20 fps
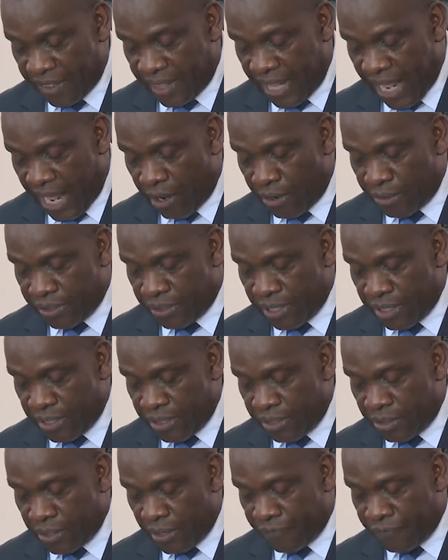
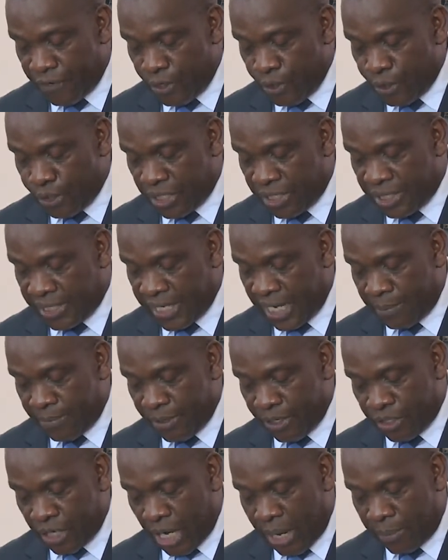Thousands of new
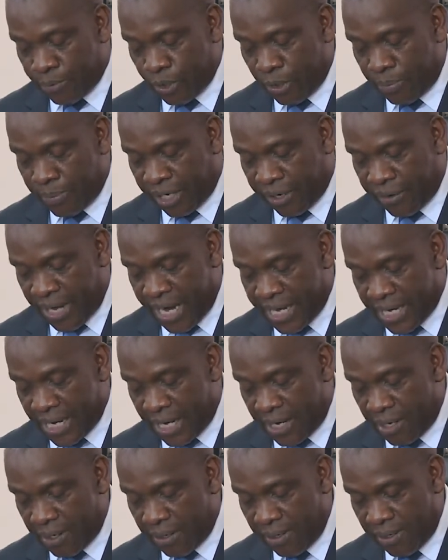sustainable jobs will be
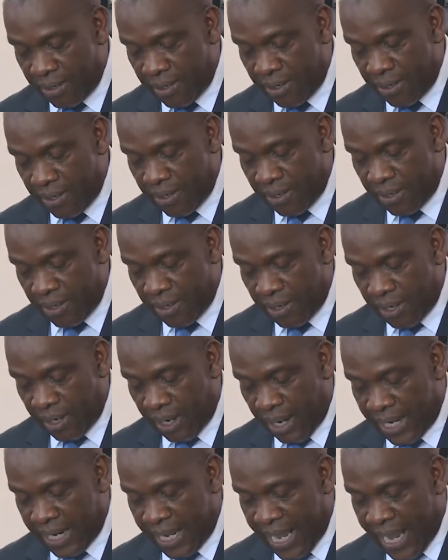created,
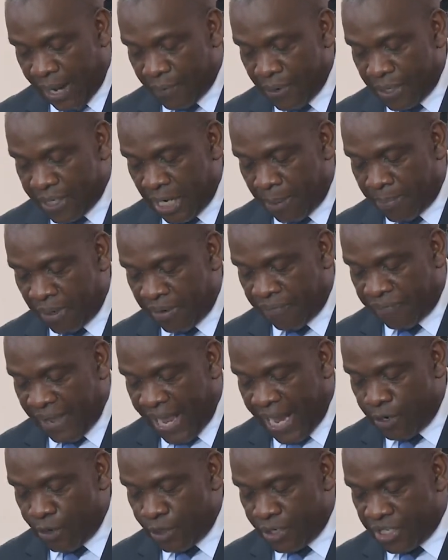and equitable
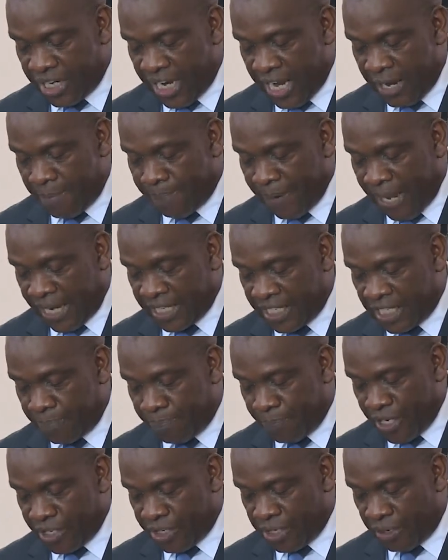value chain
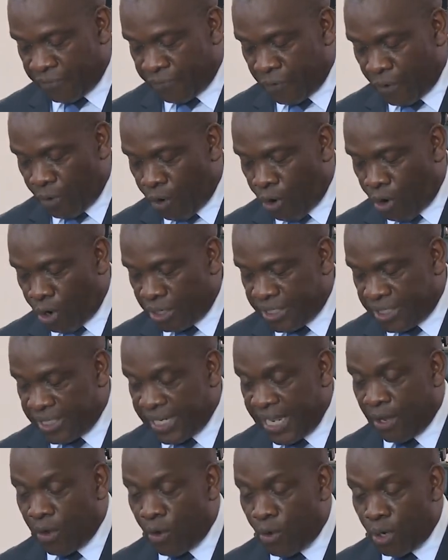participation for all
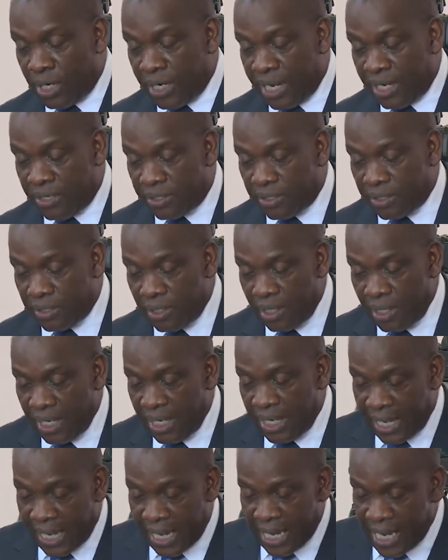stakeholders
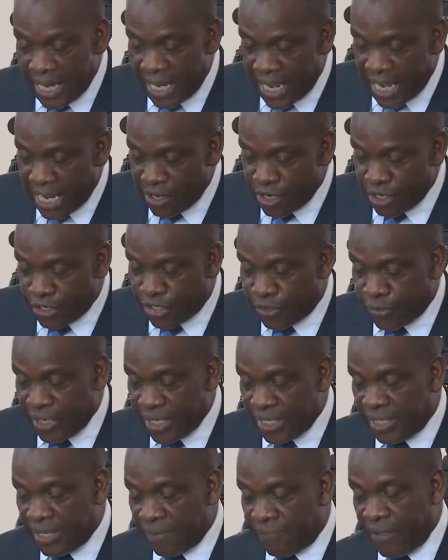in the
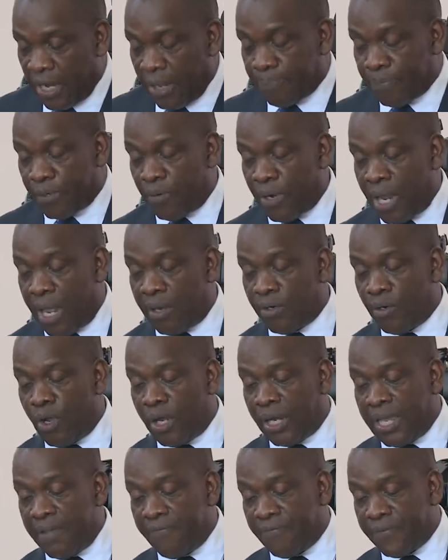industries developed around
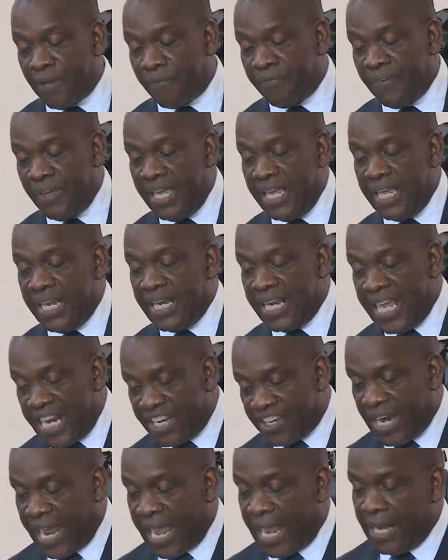our gift of
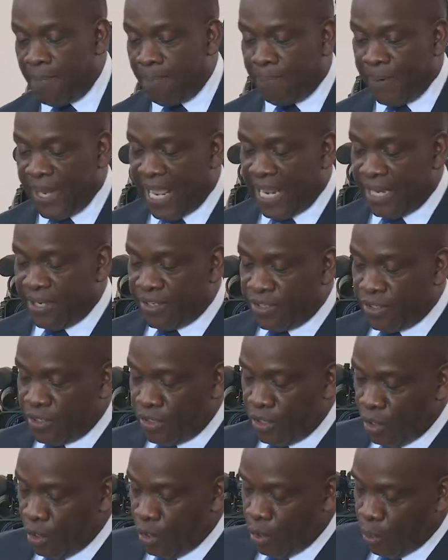Nature Island
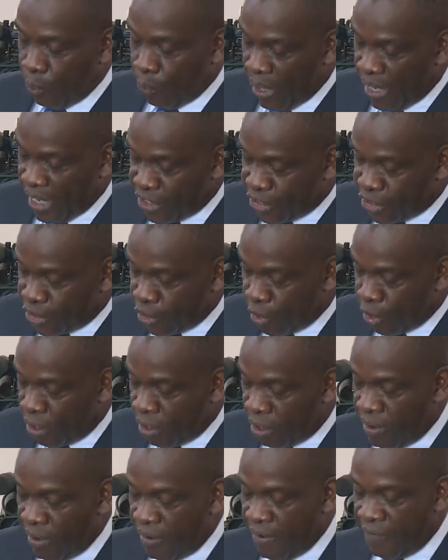plants will
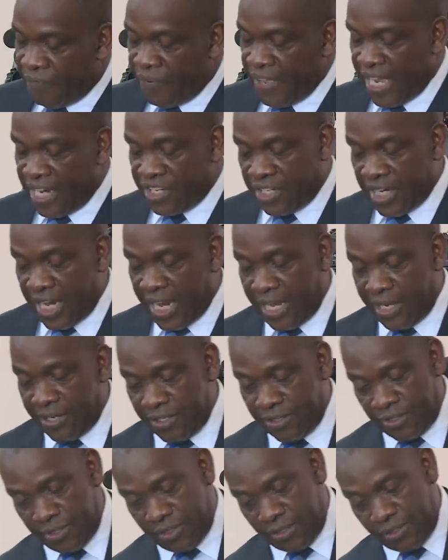ensure fair
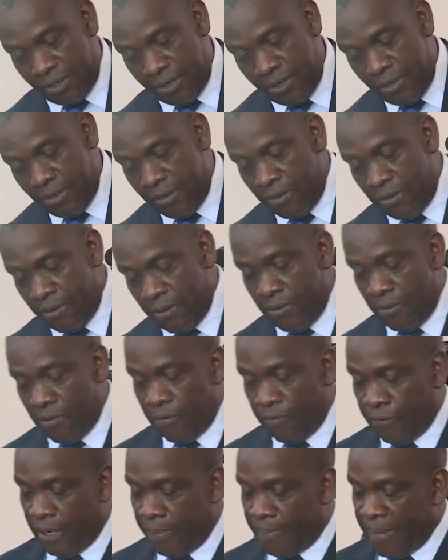shares
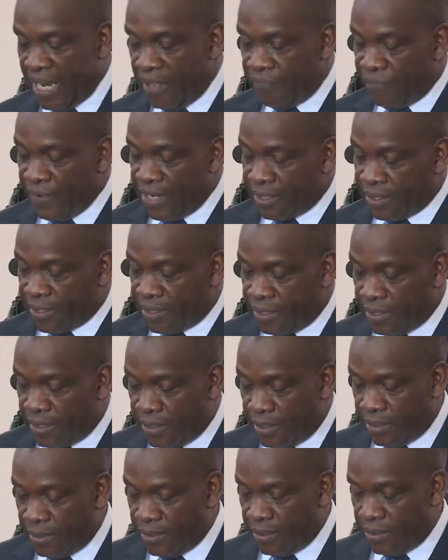for the
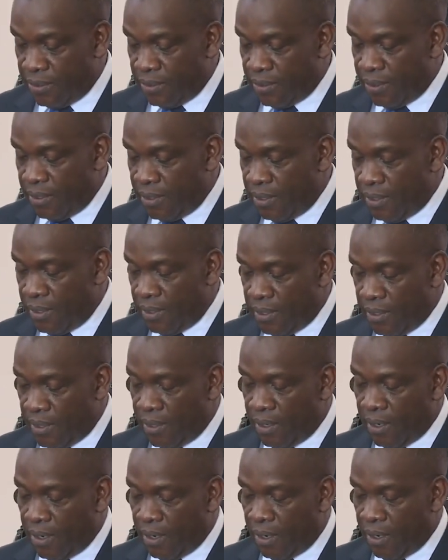benefits
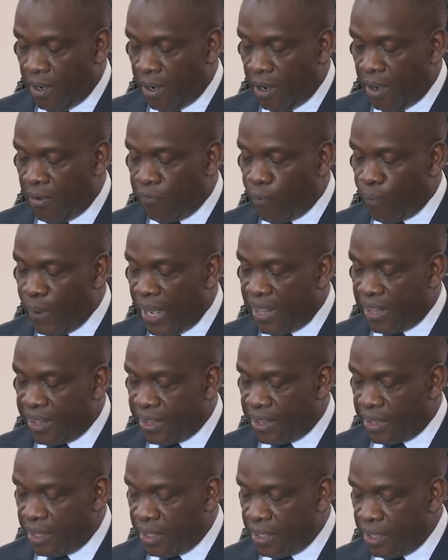of wealth
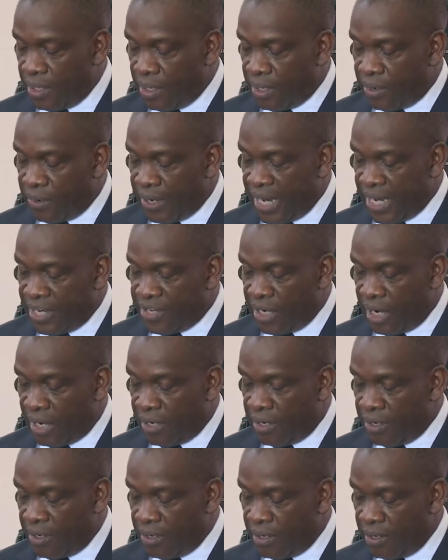
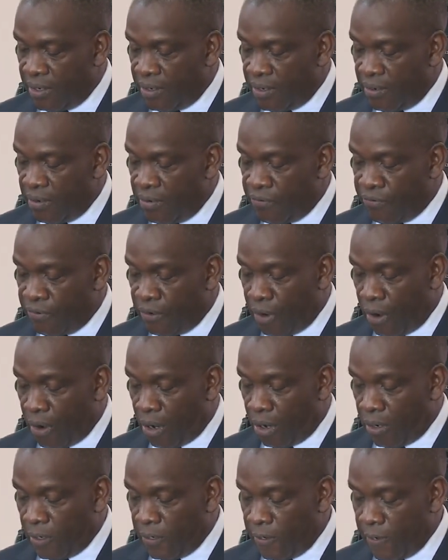creation for
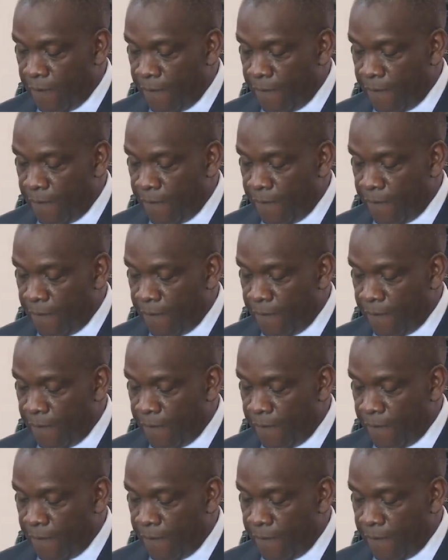all.